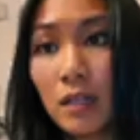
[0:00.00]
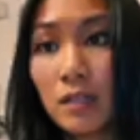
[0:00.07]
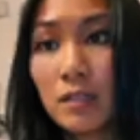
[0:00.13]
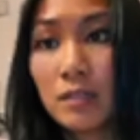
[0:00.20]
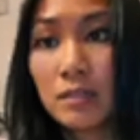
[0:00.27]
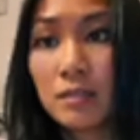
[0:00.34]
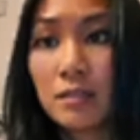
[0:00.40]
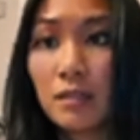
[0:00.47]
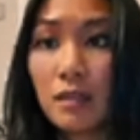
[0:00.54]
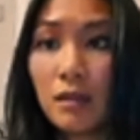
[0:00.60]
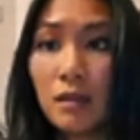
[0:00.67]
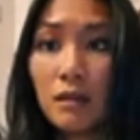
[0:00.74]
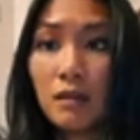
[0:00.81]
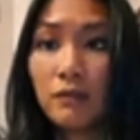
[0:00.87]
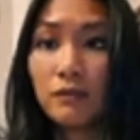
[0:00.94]
us
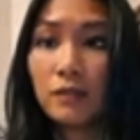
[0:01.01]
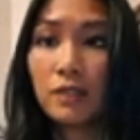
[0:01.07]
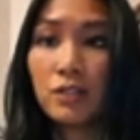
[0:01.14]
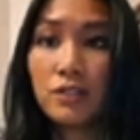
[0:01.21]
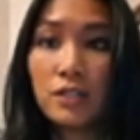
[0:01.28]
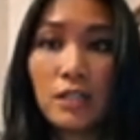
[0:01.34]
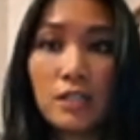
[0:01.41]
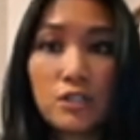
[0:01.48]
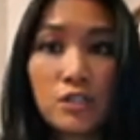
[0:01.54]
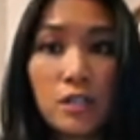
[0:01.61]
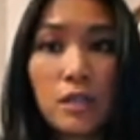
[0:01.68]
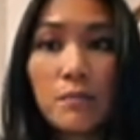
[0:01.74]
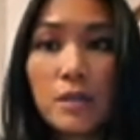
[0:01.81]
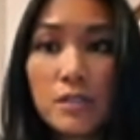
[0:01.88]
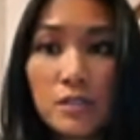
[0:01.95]
if there's any
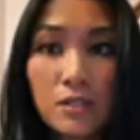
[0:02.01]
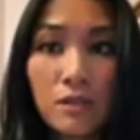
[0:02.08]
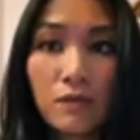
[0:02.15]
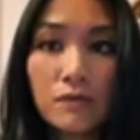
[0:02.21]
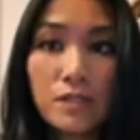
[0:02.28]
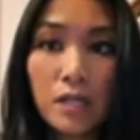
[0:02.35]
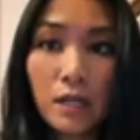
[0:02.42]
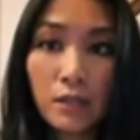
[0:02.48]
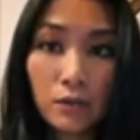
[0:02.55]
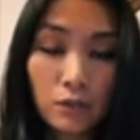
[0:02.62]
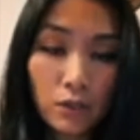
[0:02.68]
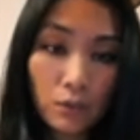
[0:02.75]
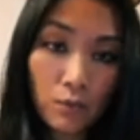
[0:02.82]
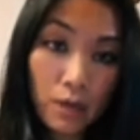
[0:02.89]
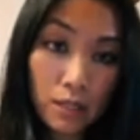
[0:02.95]
treatments you've done
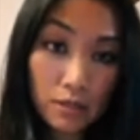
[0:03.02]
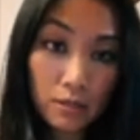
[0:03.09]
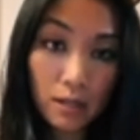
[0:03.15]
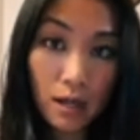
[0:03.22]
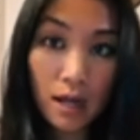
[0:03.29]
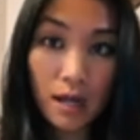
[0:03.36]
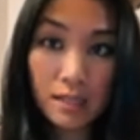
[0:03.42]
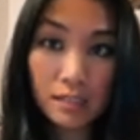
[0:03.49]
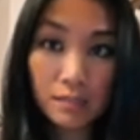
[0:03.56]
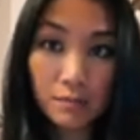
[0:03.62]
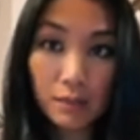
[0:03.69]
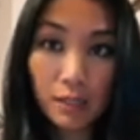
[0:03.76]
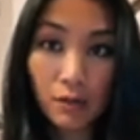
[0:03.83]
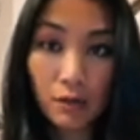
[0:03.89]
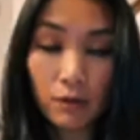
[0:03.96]
on your way to the
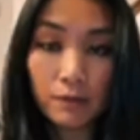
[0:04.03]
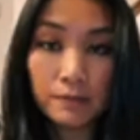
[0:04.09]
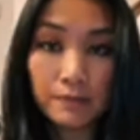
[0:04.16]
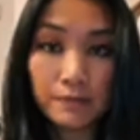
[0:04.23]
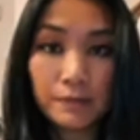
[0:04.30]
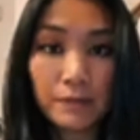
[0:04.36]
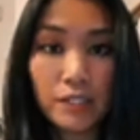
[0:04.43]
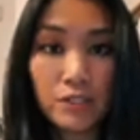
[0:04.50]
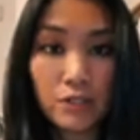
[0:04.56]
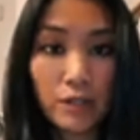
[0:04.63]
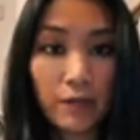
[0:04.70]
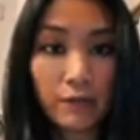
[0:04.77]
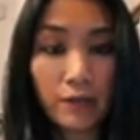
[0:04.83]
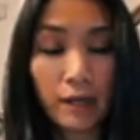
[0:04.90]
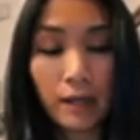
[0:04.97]
hospital. Did you
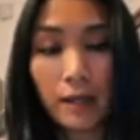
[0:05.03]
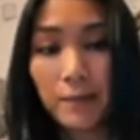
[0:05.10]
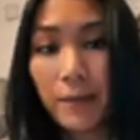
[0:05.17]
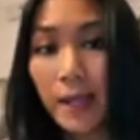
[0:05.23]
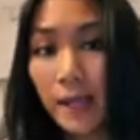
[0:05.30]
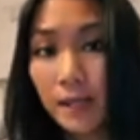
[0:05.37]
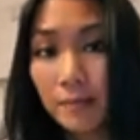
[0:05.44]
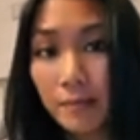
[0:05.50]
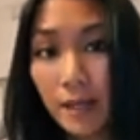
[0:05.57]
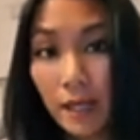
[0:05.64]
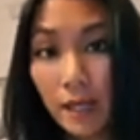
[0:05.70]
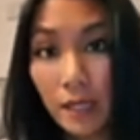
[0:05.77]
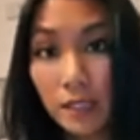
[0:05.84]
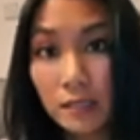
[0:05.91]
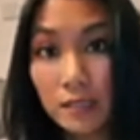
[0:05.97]
give her any pain
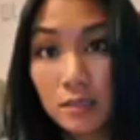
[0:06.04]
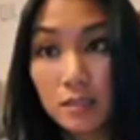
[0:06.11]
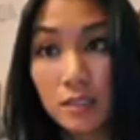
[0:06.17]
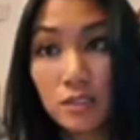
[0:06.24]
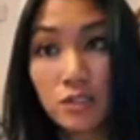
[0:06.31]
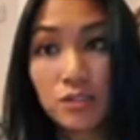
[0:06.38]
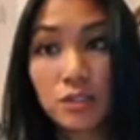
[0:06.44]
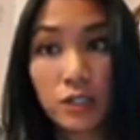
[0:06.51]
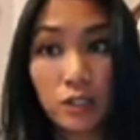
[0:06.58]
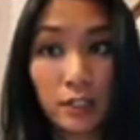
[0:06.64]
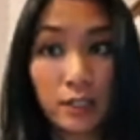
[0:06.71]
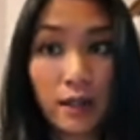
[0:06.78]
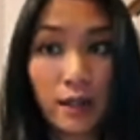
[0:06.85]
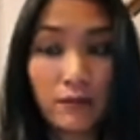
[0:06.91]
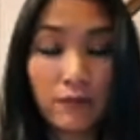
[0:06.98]
meds? Did you start
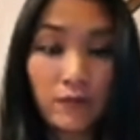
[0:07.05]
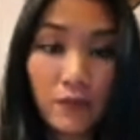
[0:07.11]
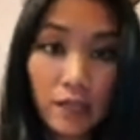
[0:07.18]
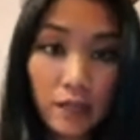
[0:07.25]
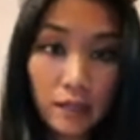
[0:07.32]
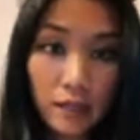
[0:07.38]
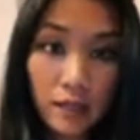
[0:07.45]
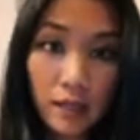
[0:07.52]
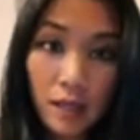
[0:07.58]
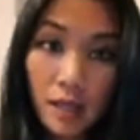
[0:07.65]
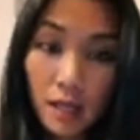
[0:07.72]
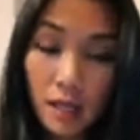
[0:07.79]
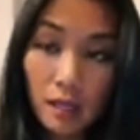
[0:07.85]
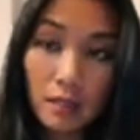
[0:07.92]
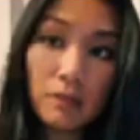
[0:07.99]
an IV?
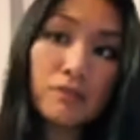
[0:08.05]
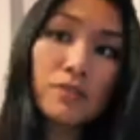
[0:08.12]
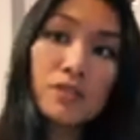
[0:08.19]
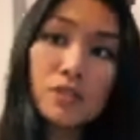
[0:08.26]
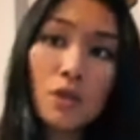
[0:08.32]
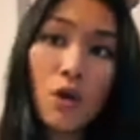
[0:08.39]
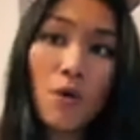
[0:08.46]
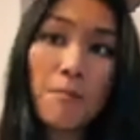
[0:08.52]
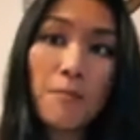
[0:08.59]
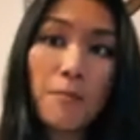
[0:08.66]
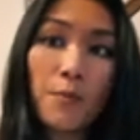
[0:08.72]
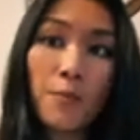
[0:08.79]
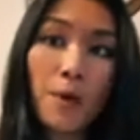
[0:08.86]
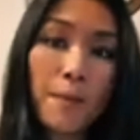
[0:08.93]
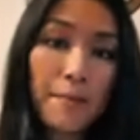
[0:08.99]
If so,
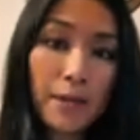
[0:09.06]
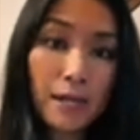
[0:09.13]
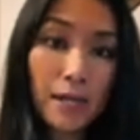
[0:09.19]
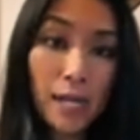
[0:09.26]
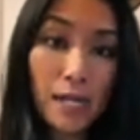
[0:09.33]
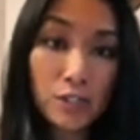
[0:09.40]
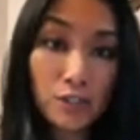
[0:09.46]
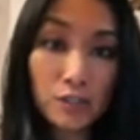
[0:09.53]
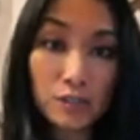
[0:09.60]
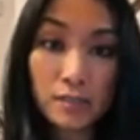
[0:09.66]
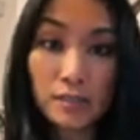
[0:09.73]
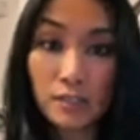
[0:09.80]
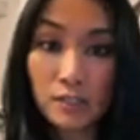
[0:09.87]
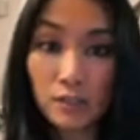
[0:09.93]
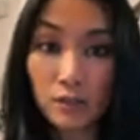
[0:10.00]
what
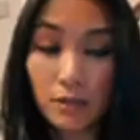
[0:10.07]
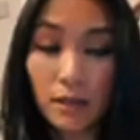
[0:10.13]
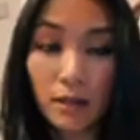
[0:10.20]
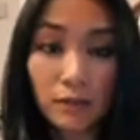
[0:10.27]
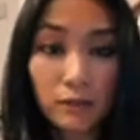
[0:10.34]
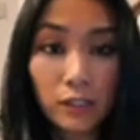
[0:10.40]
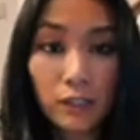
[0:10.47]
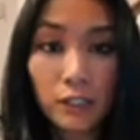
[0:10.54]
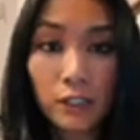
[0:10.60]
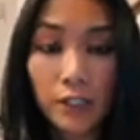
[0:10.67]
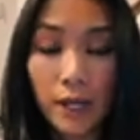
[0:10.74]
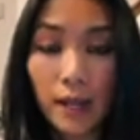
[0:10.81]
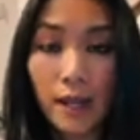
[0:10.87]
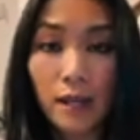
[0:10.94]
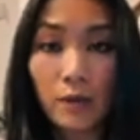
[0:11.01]
medications did you give
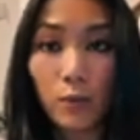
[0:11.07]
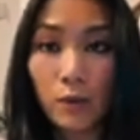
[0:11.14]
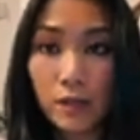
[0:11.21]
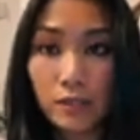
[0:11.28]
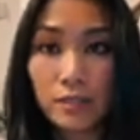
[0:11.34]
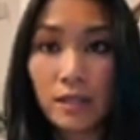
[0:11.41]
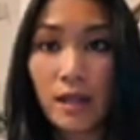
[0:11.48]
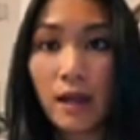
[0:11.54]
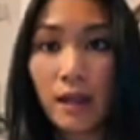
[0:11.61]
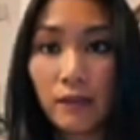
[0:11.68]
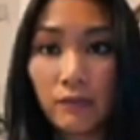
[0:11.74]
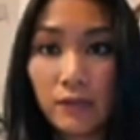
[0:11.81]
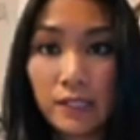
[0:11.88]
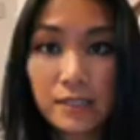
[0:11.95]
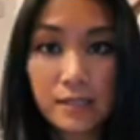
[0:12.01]
her and where's the
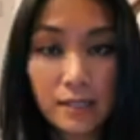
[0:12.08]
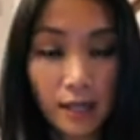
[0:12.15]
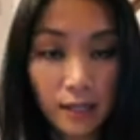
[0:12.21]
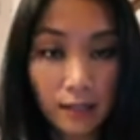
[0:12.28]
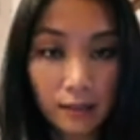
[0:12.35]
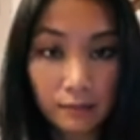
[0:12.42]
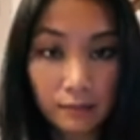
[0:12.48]
IV site?